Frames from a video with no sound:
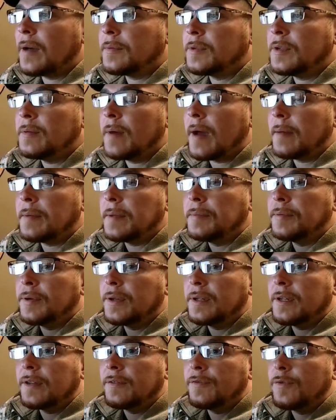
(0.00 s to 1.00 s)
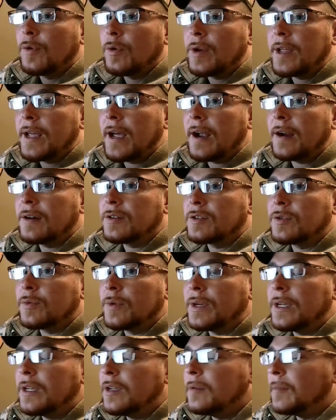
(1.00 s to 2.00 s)
You might be putting in 40 hours a
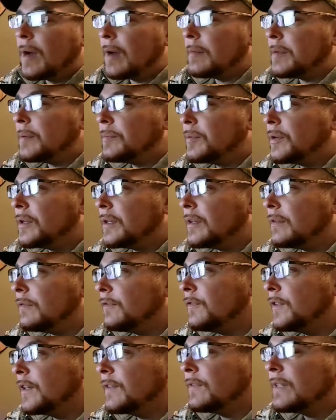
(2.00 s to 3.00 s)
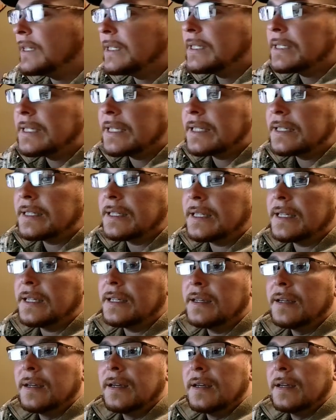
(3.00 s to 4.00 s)
week. You might be putting in 50,
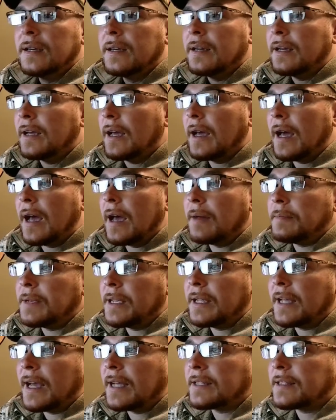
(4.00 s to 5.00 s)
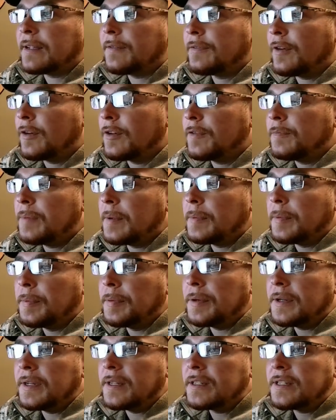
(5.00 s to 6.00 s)
60. I mean, guys, I've heard of people
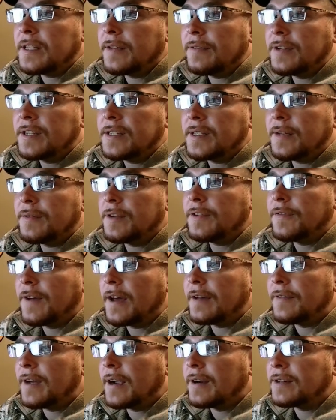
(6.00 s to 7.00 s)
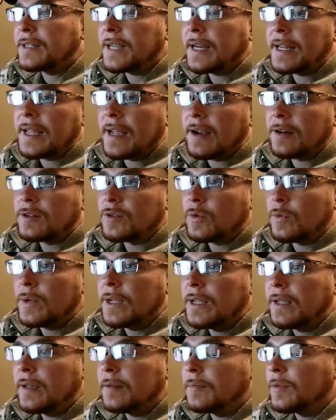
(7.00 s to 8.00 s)
putting in 70, 75 hours, 80 hours a
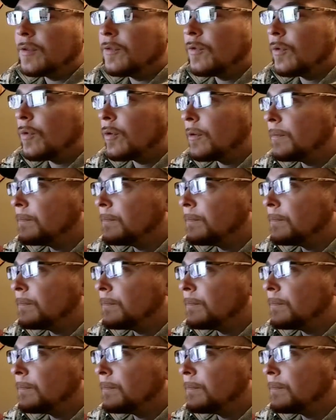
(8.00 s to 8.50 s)
weekend before.